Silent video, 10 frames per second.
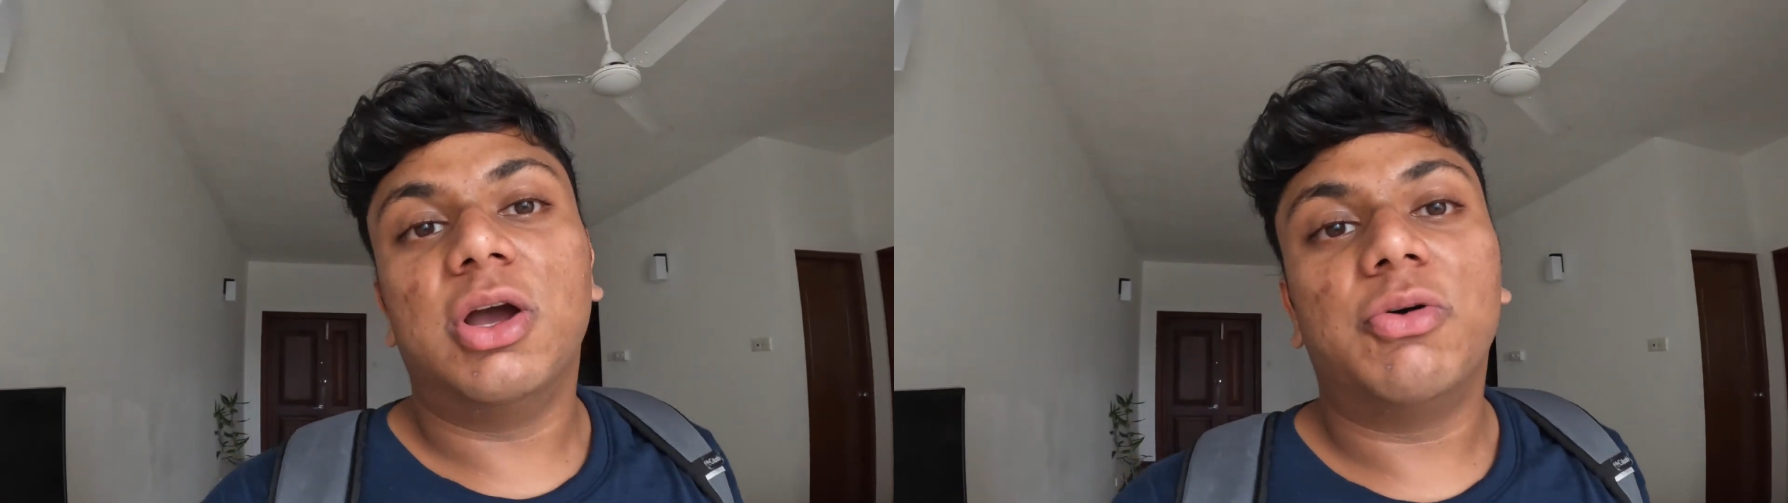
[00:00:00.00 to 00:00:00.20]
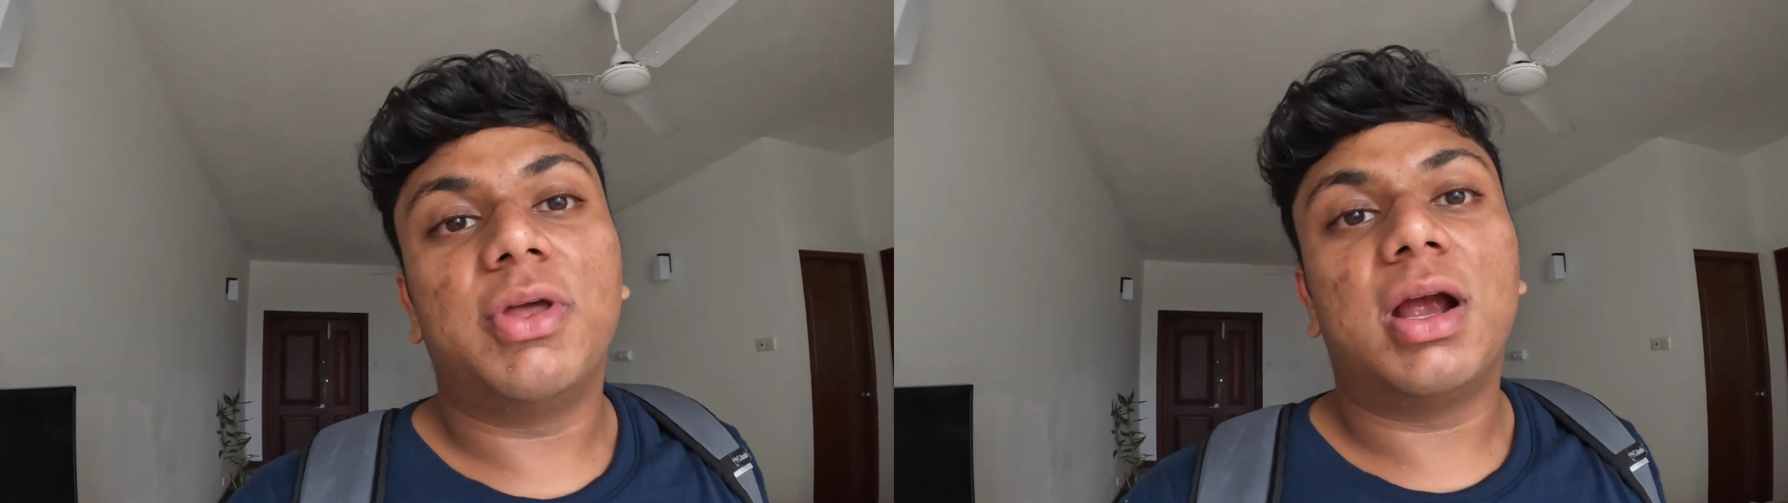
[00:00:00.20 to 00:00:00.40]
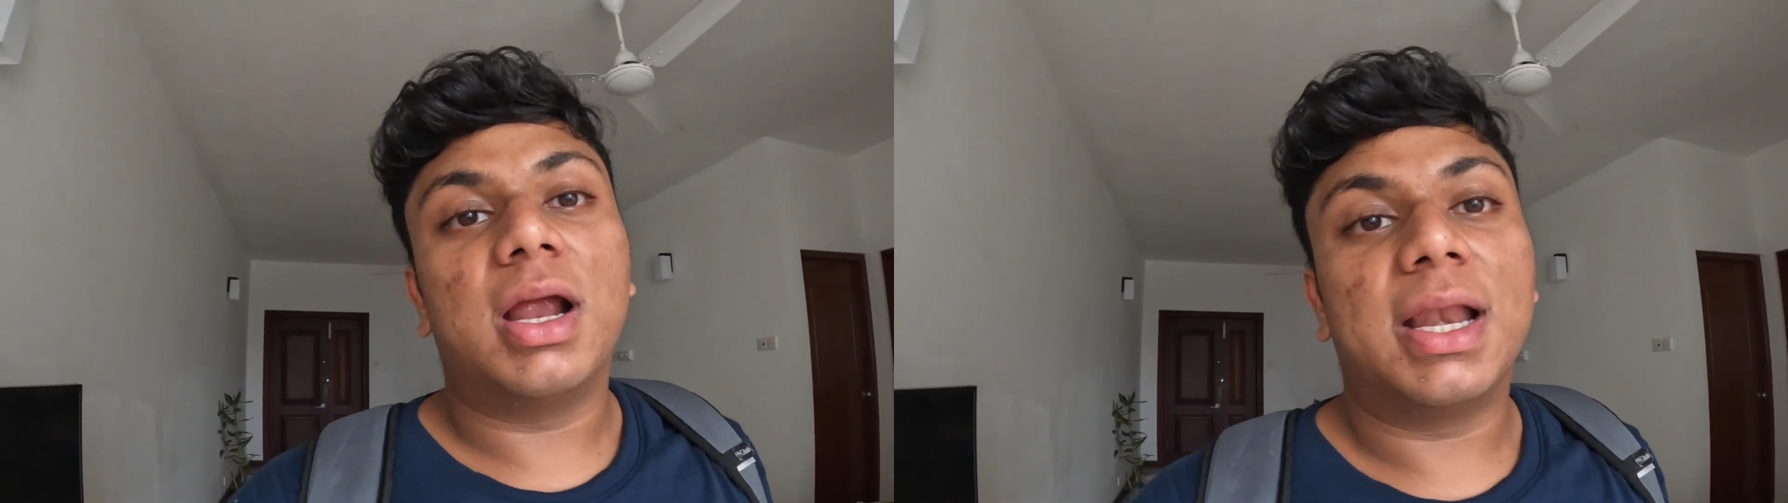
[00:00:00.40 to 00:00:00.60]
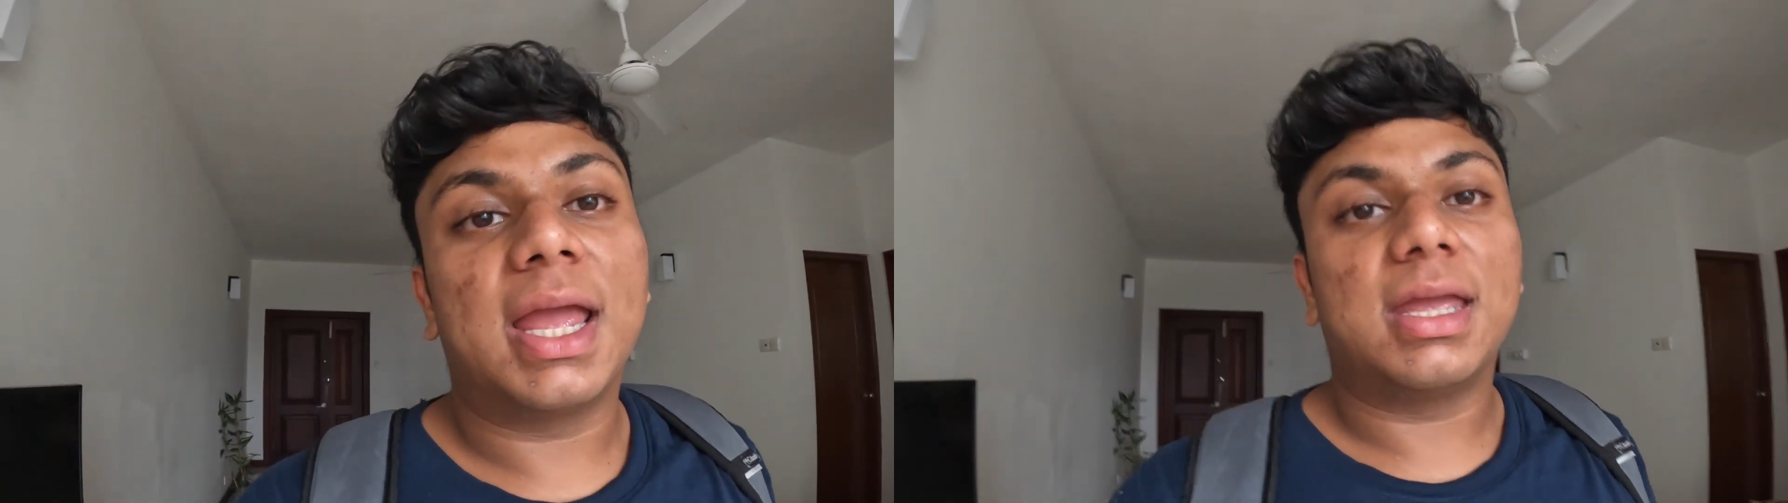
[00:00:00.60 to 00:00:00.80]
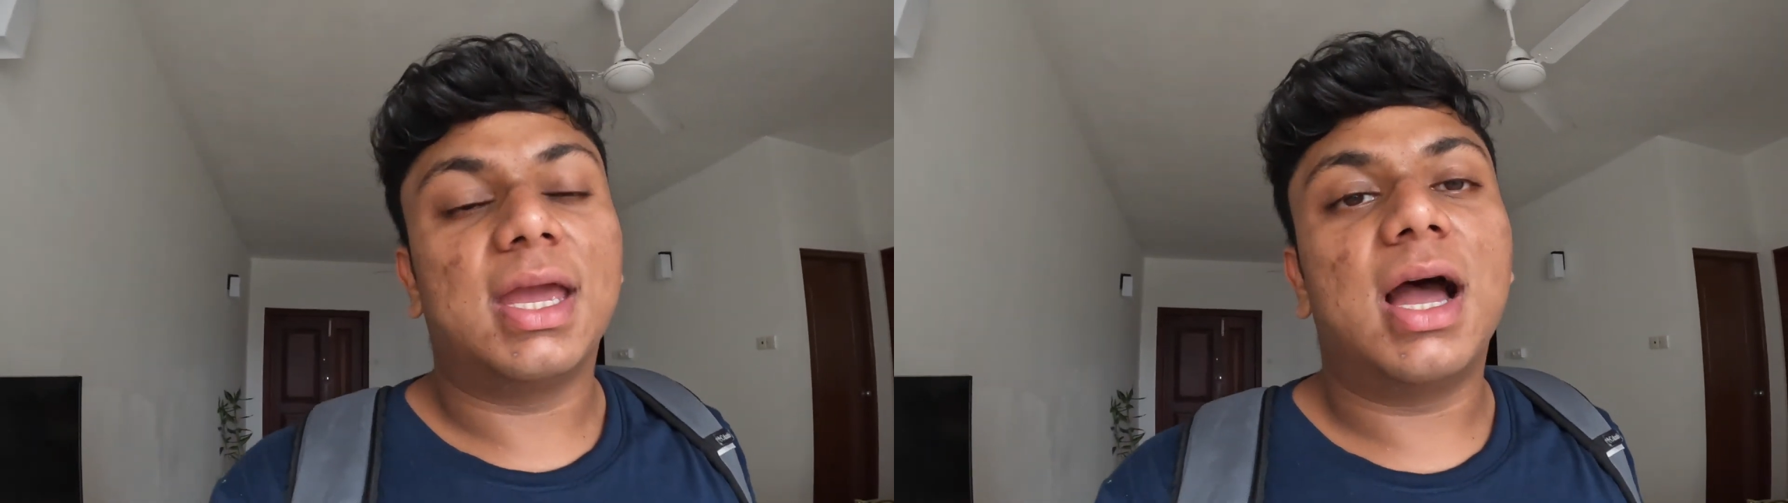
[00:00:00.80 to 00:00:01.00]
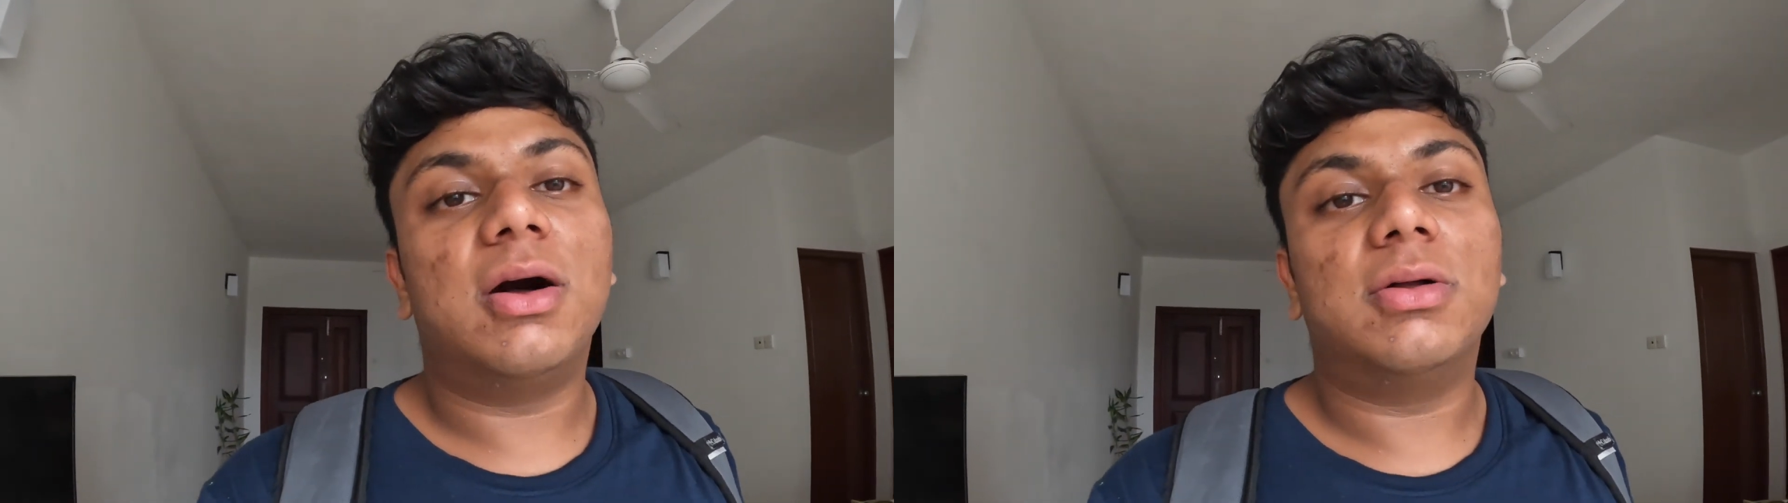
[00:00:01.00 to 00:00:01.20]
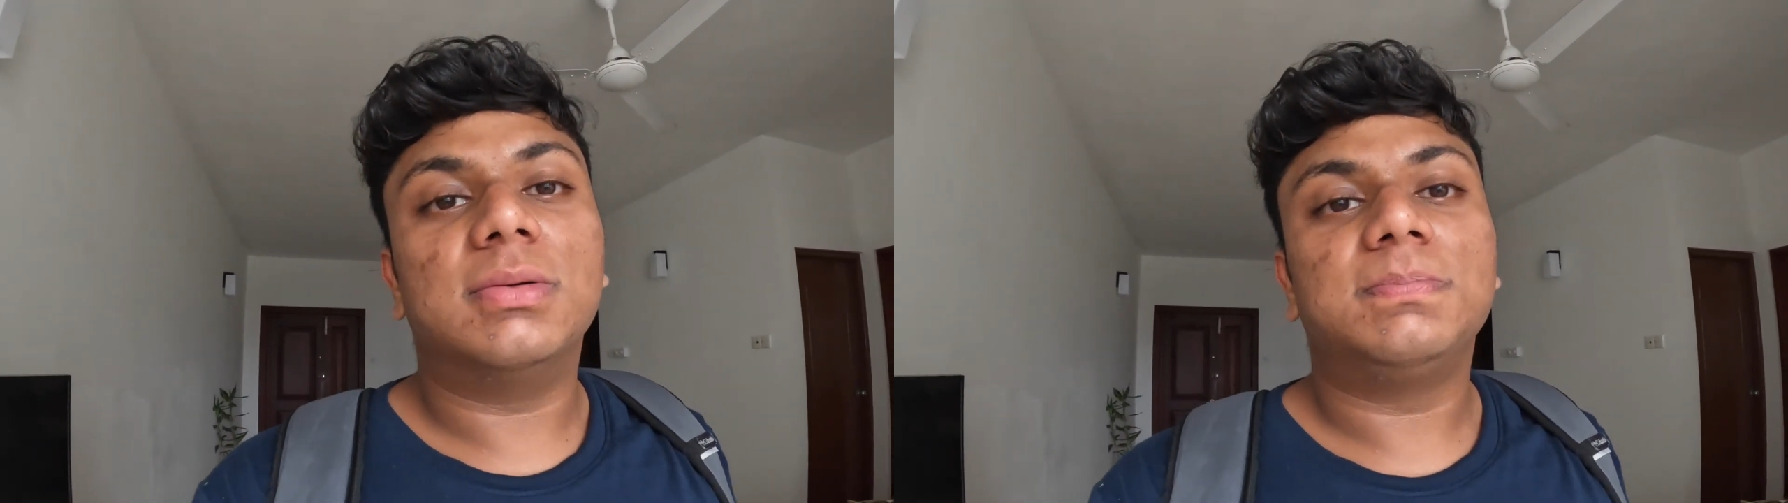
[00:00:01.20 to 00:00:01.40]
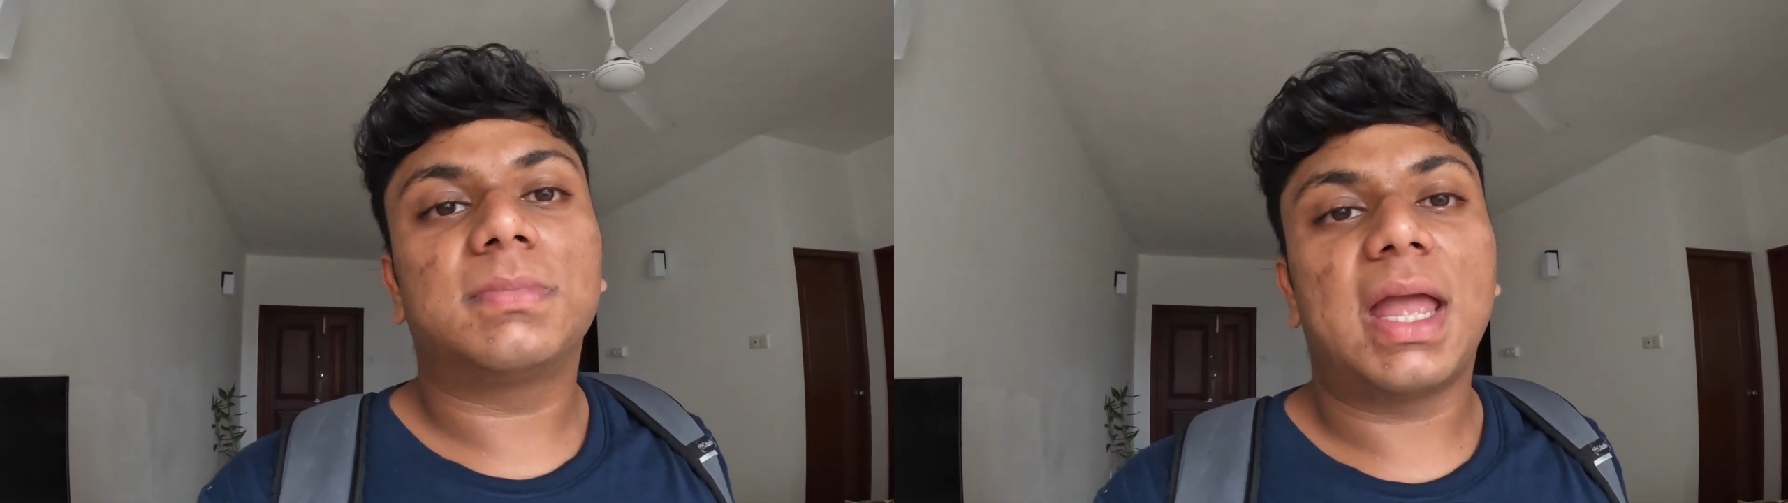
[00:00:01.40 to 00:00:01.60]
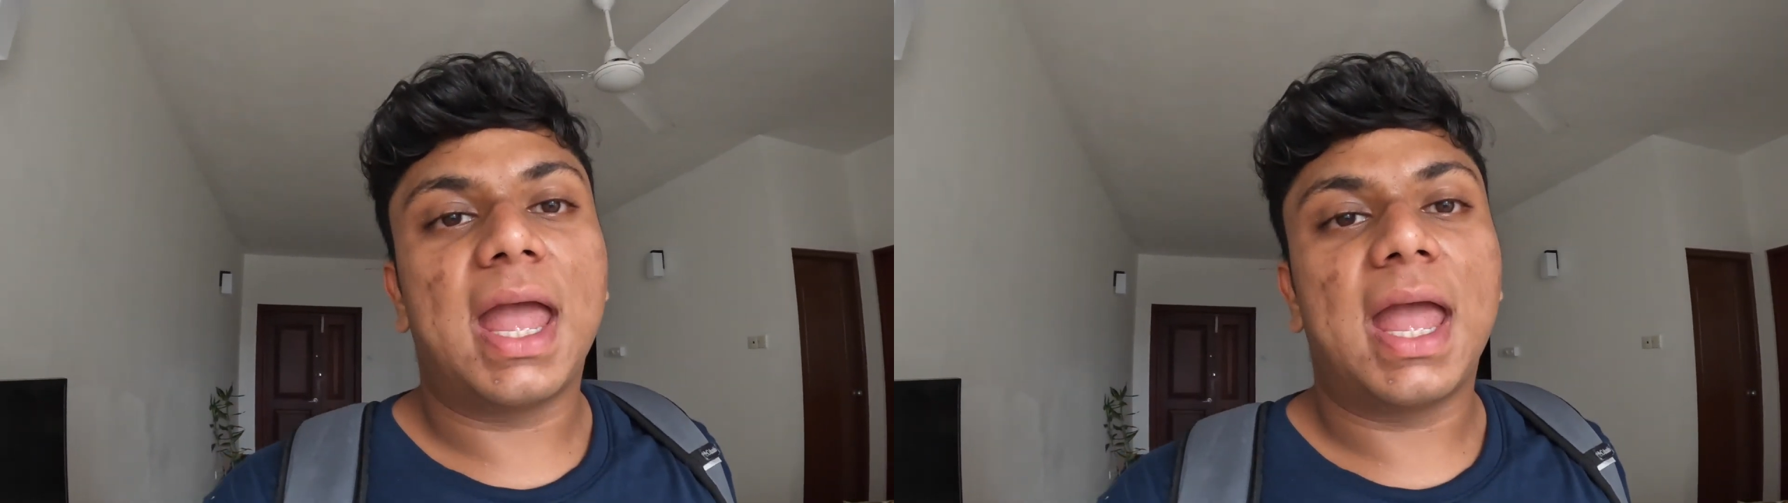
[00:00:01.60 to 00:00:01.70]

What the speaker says: go there and hang out.